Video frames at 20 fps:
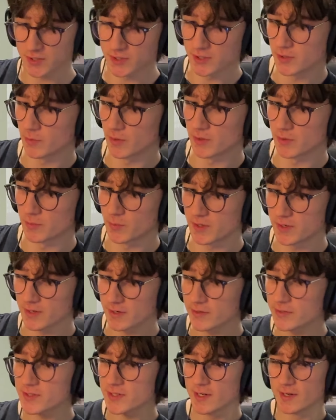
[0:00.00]
the new one on
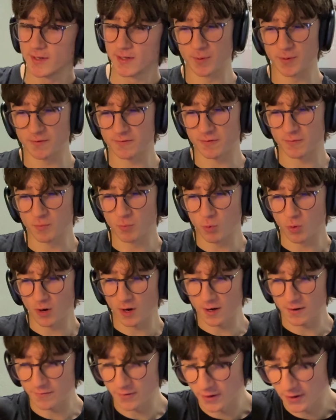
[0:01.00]
Windows, but from what
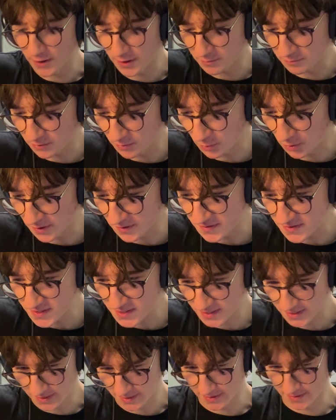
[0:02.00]
I've heard and from what I've
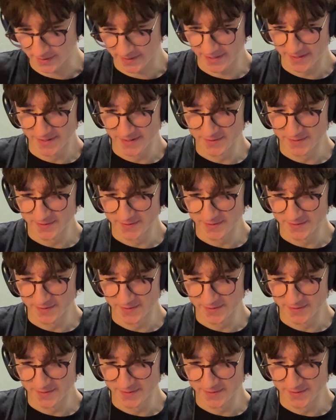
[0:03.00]
seen,